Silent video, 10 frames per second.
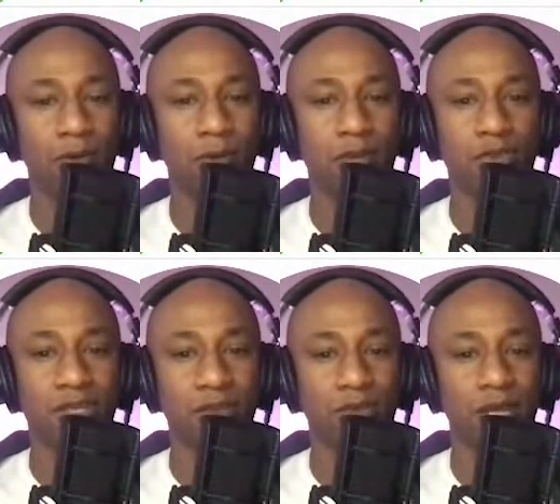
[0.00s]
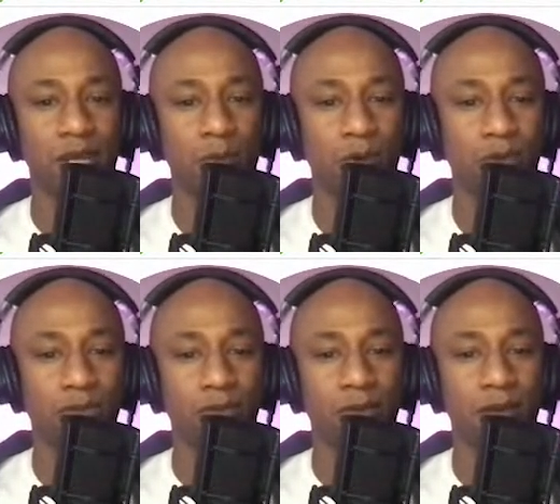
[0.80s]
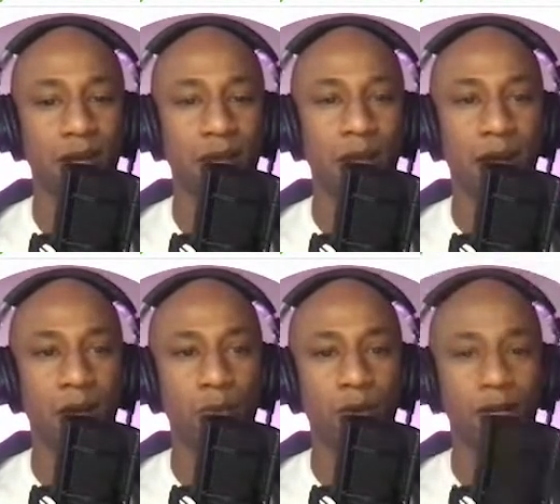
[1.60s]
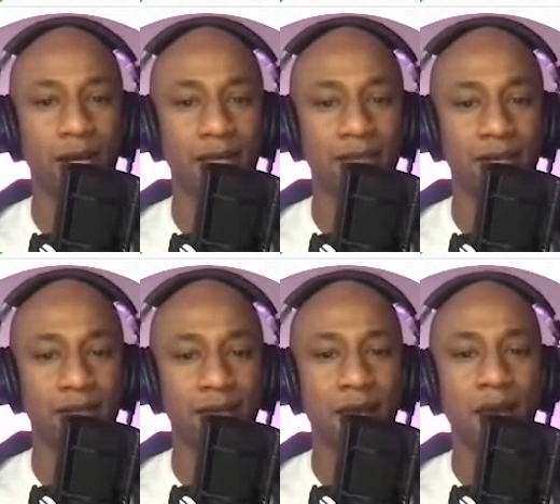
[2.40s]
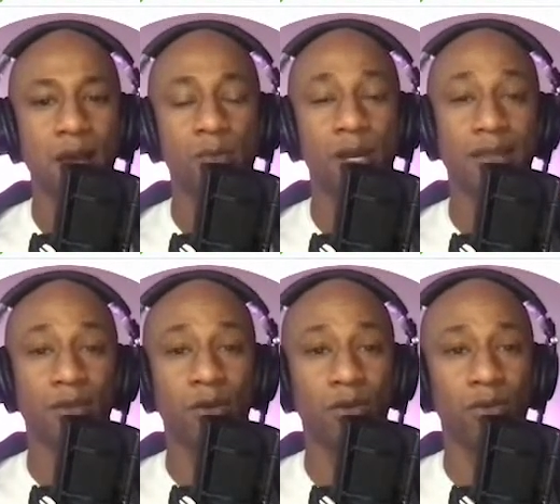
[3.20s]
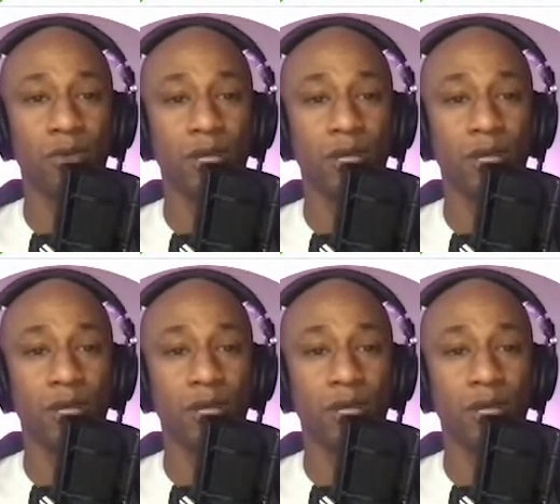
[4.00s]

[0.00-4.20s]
their sales team works at Upwork in that sense. But as a whole, the